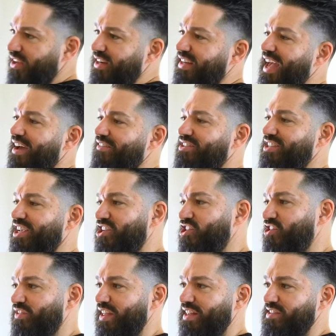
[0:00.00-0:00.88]
you get
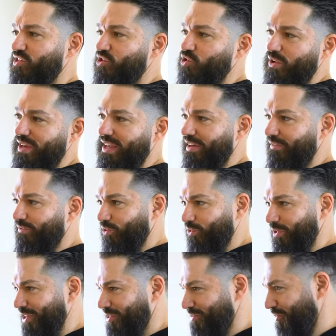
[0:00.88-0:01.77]
cavitation, that's the joint getting
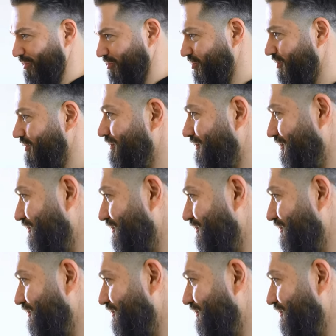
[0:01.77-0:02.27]
full range of motion.